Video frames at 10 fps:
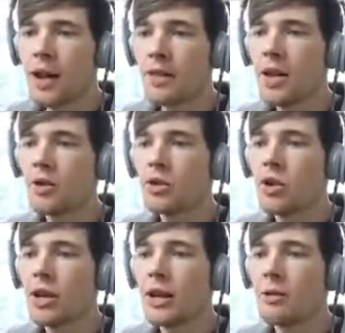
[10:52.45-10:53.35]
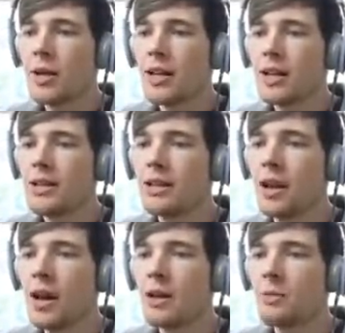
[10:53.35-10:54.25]
I think it'll just look a little bit neater,
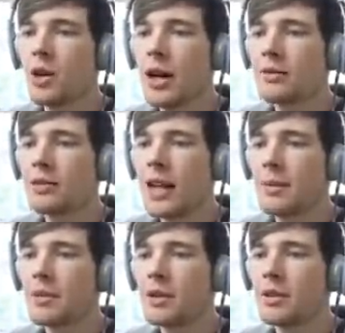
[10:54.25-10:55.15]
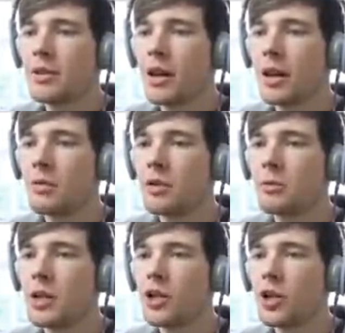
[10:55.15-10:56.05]
and then we're going to have slabs at the side, which
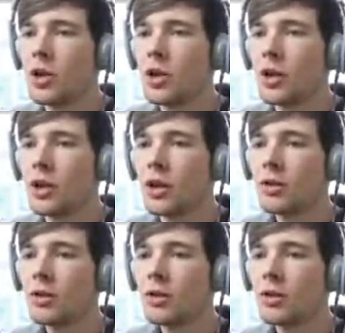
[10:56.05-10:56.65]
would be good.